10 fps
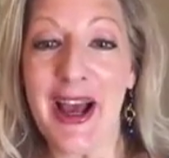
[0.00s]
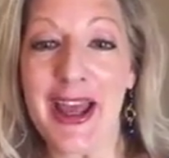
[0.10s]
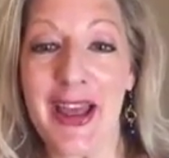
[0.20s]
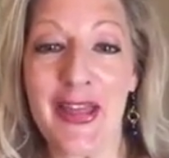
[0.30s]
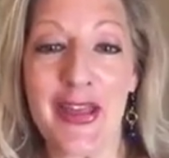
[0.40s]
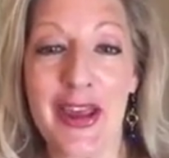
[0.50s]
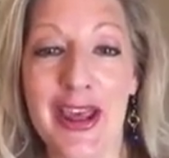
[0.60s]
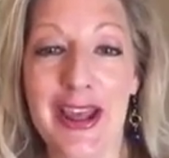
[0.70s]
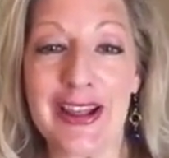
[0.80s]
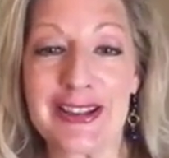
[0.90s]
in
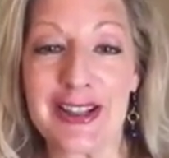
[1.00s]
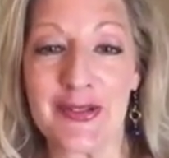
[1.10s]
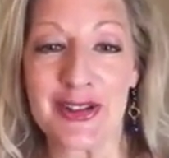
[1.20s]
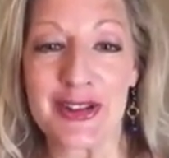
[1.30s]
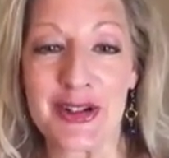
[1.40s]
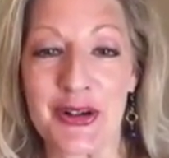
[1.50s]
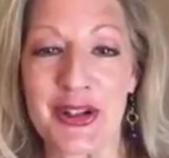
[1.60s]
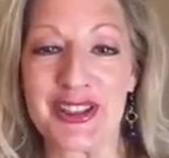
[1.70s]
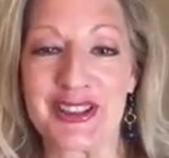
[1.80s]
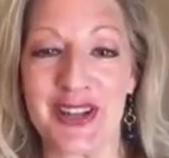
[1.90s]
the 7
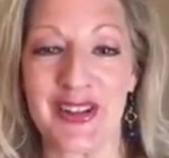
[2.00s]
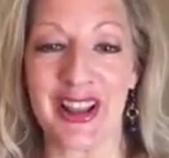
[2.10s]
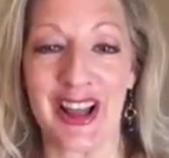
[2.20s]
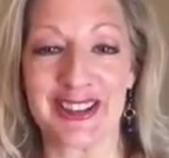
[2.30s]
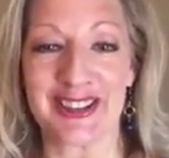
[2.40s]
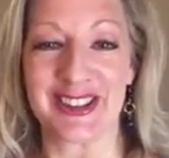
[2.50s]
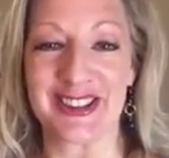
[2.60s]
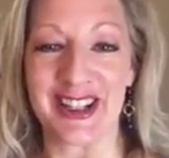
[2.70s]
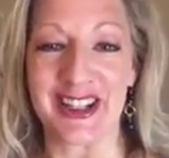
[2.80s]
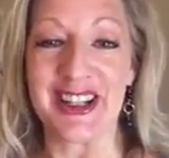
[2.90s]
Stories, 7
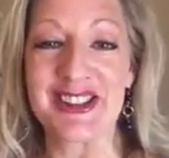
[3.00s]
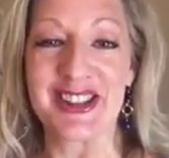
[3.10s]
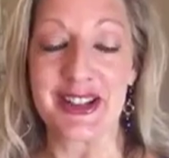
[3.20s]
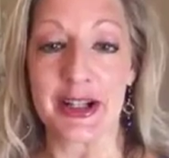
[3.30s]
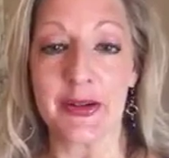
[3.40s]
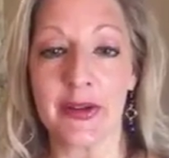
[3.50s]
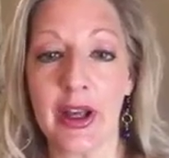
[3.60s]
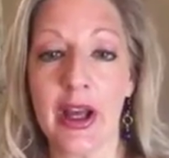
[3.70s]
Lessons initiative.